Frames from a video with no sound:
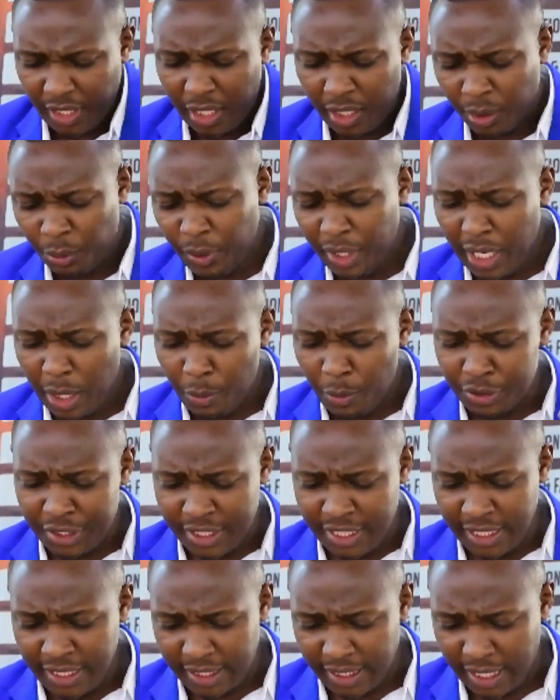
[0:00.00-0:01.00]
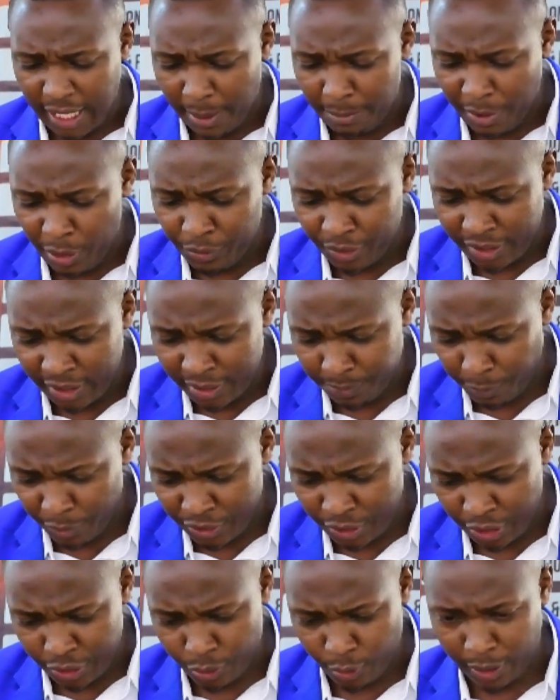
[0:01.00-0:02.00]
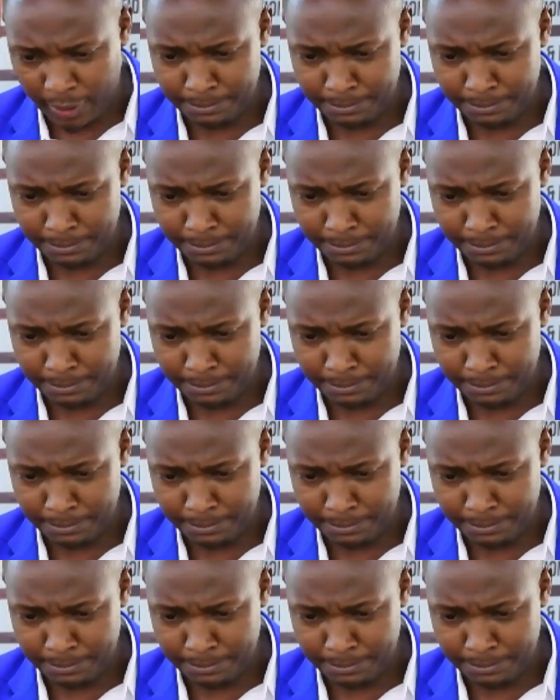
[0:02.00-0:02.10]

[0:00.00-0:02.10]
When I was thinking about this position,